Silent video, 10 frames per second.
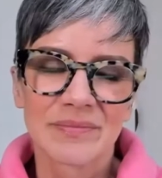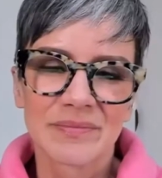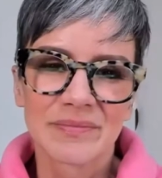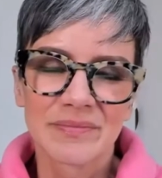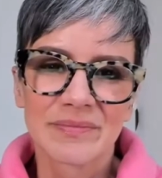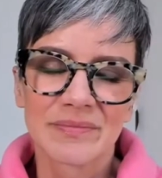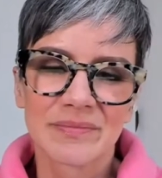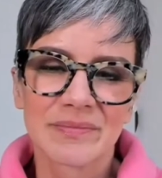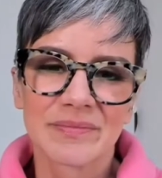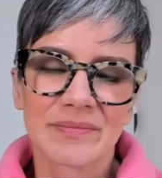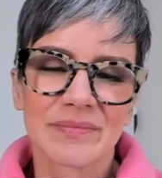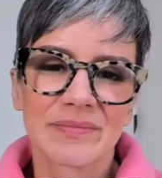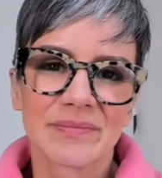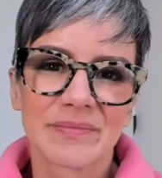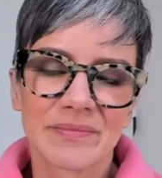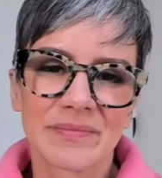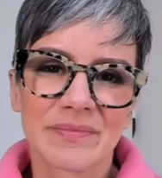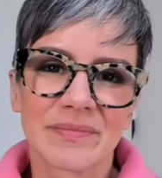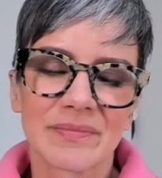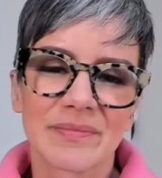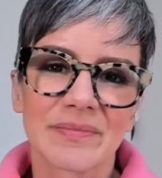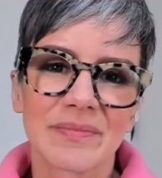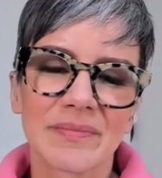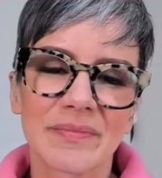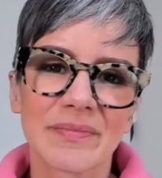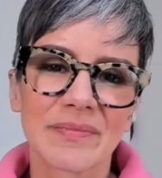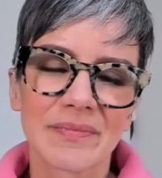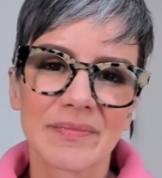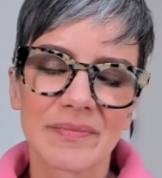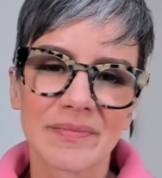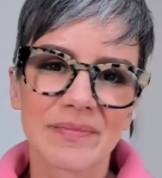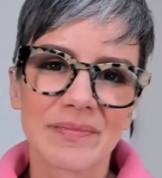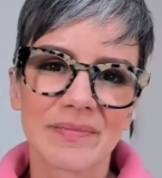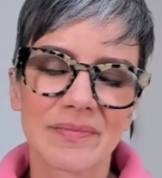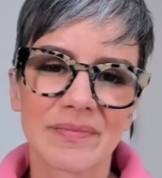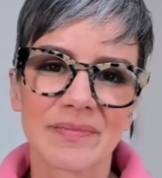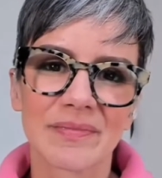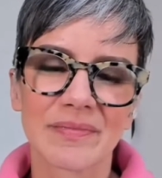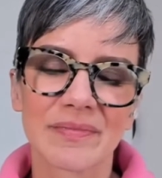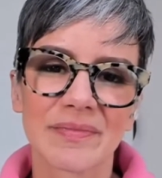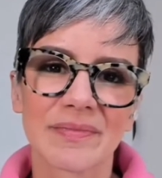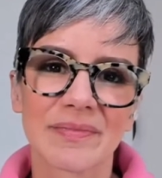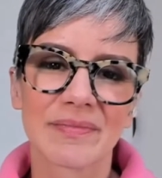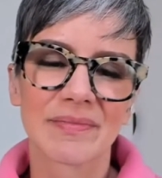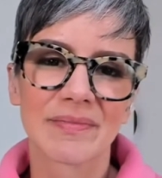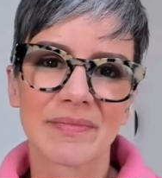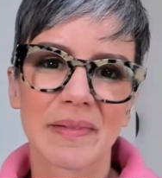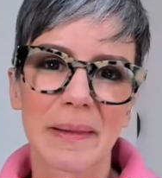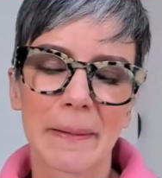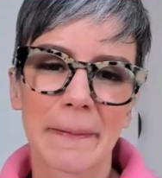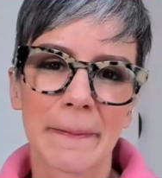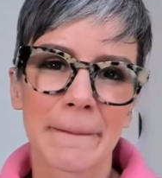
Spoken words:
No words are spoken by the person on screen.